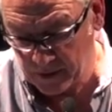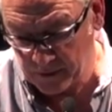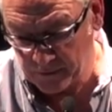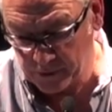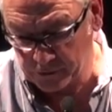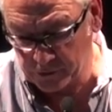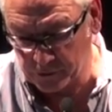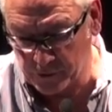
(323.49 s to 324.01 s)

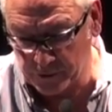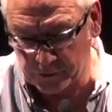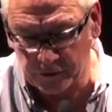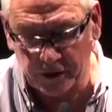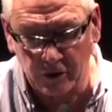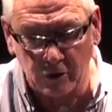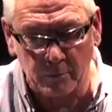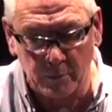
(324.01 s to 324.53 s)
This is the
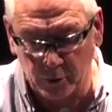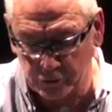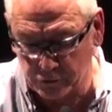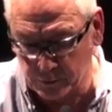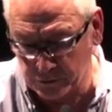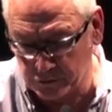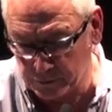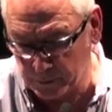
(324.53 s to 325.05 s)
single
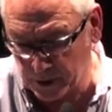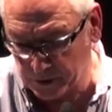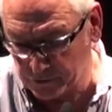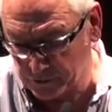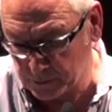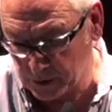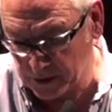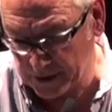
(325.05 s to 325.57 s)
most
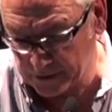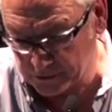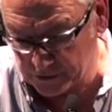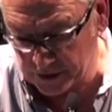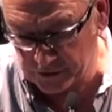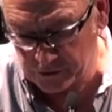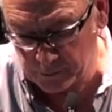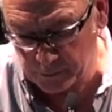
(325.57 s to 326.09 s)
responsible and
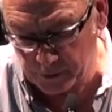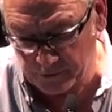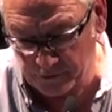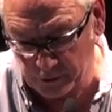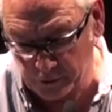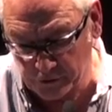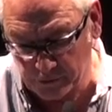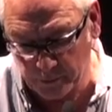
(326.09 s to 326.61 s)
sensible
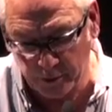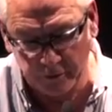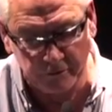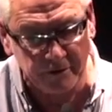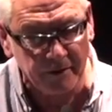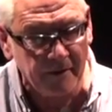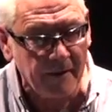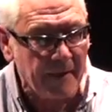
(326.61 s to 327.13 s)
first
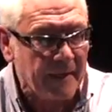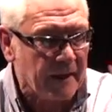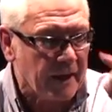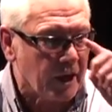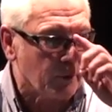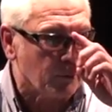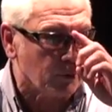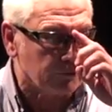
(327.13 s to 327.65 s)
move.
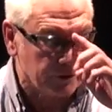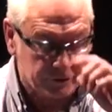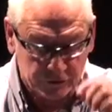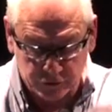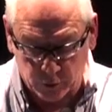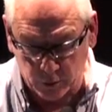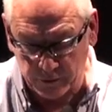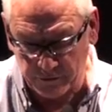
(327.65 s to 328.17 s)
It will
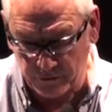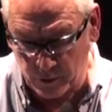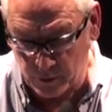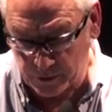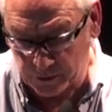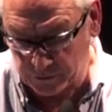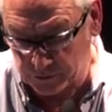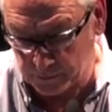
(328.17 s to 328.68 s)
restore
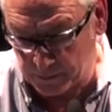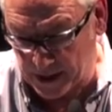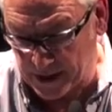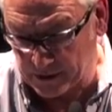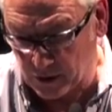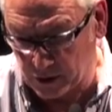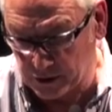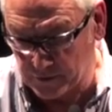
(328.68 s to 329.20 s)
focus
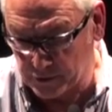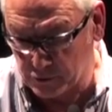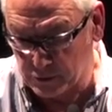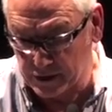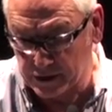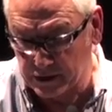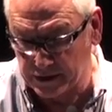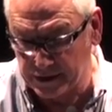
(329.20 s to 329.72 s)
back onto the
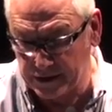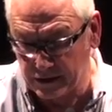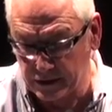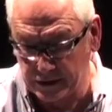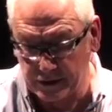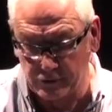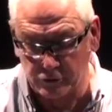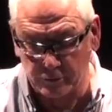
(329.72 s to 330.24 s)
critically ill
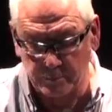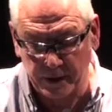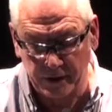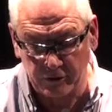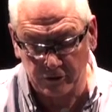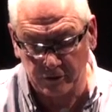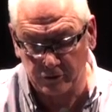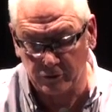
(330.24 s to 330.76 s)
and injured
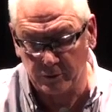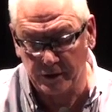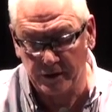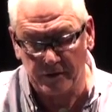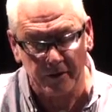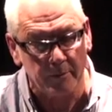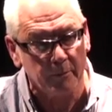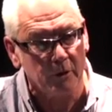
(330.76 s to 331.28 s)
patients who
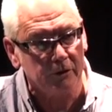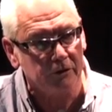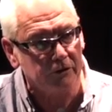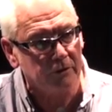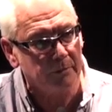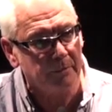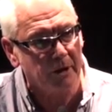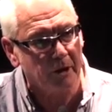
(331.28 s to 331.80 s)
need the
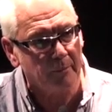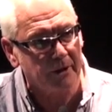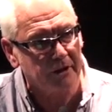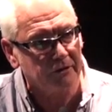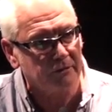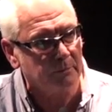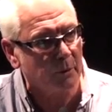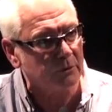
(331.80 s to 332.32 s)
emergency
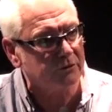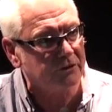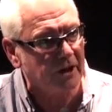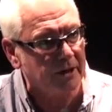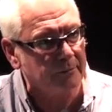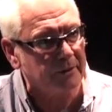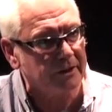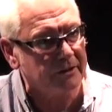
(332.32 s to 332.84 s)
paramedics' most
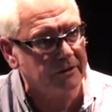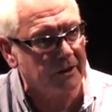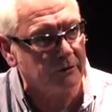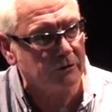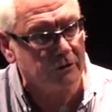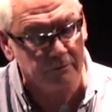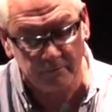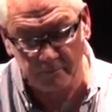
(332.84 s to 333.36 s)
timely
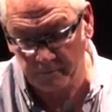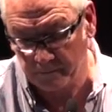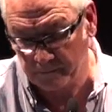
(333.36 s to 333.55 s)
attention.